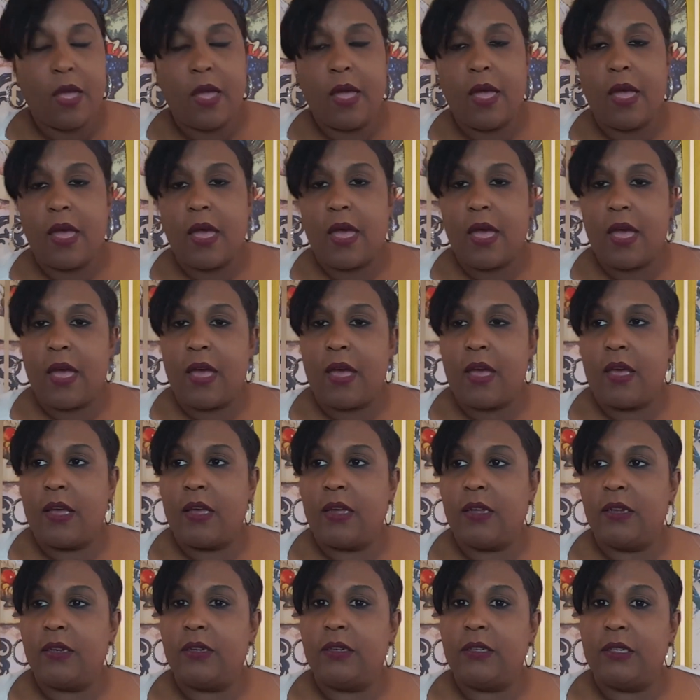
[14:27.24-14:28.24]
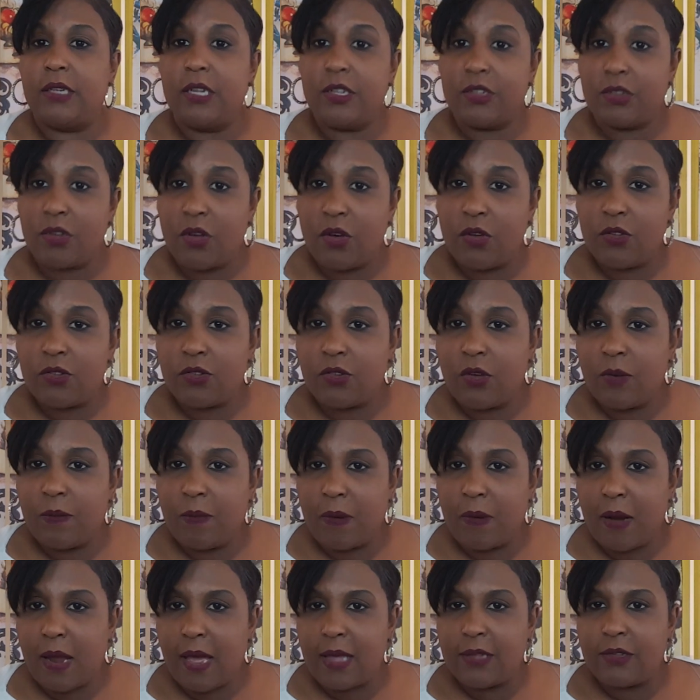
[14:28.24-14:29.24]
And this also
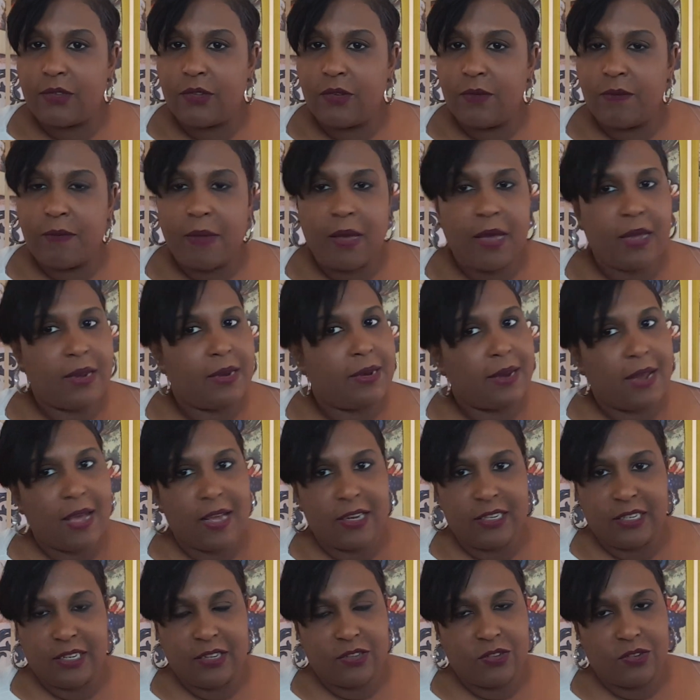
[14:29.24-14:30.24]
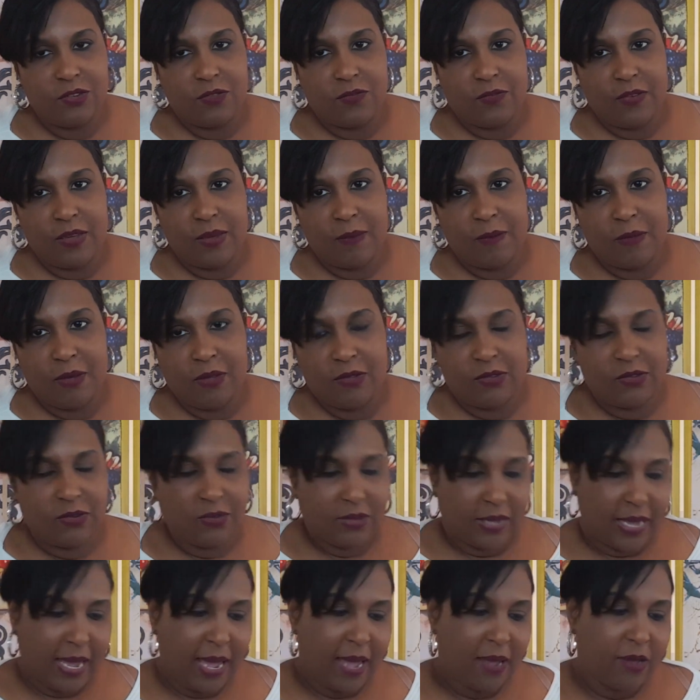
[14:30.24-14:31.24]
applies to men, not just to females,
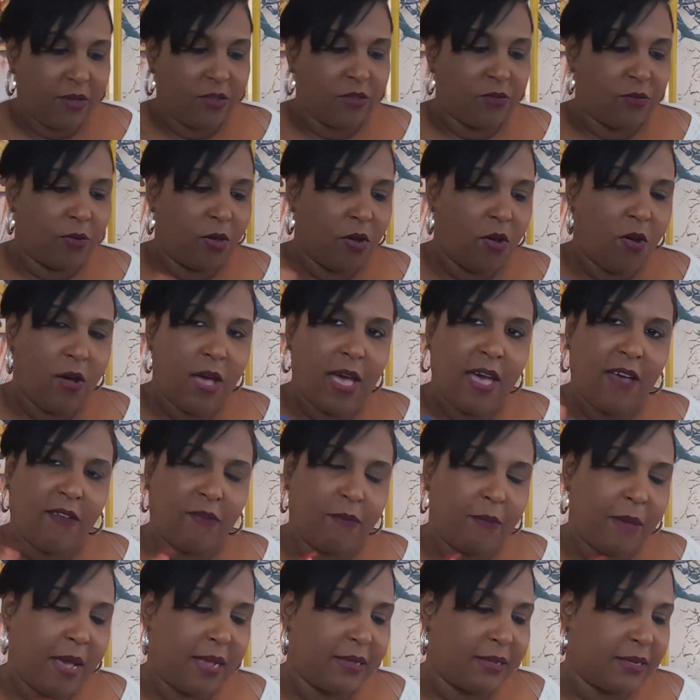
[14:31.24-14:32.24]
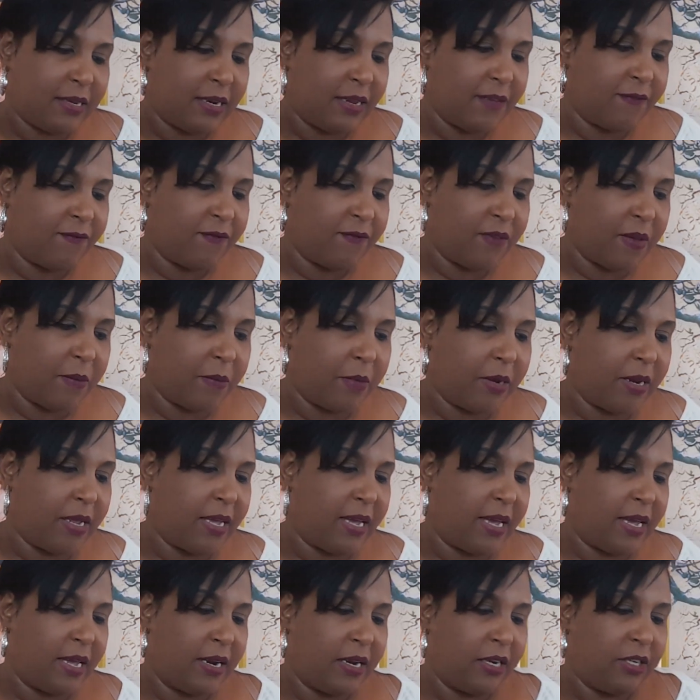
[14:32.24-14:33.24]
okay? Because we all have masculine, feminine
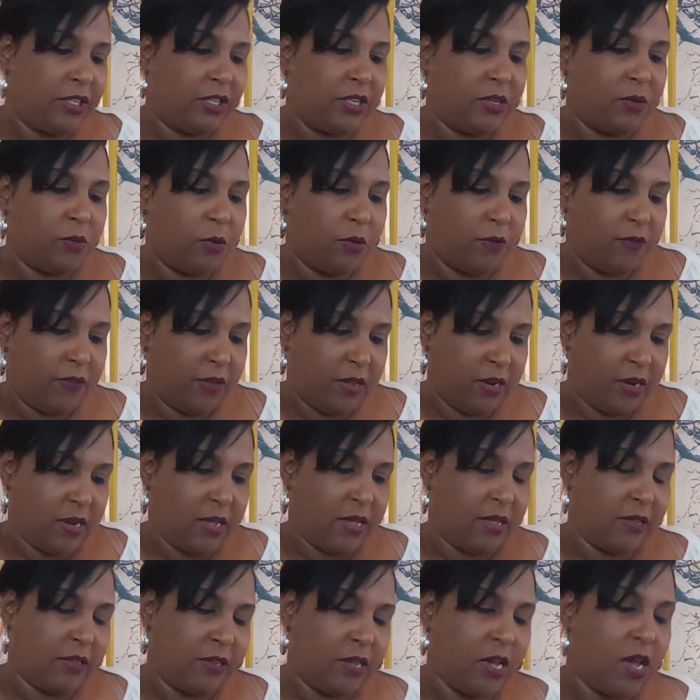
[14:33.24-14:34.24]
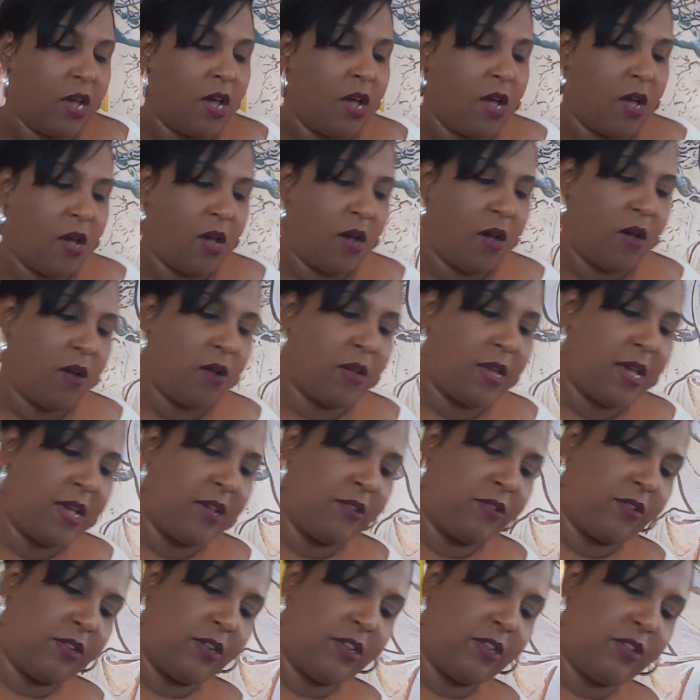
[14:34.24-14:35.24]
energy within us. Okay,
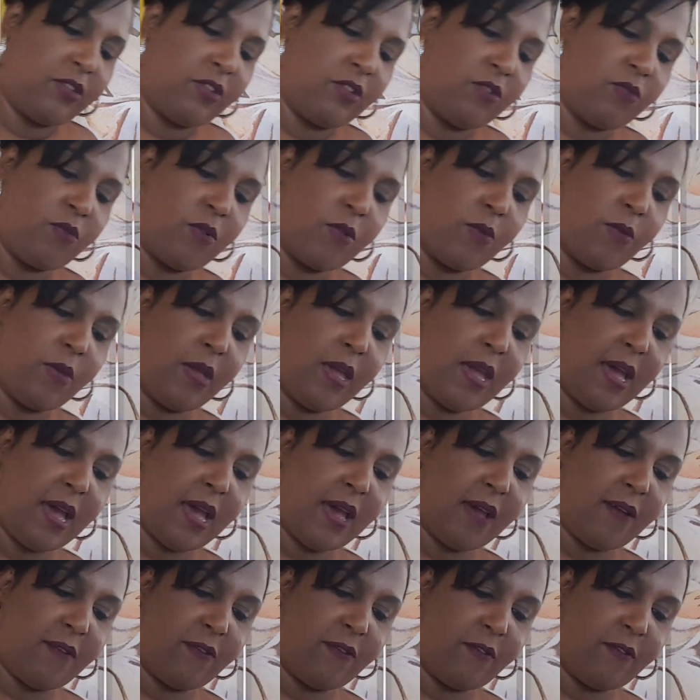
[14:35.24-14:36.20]
so this is what we have.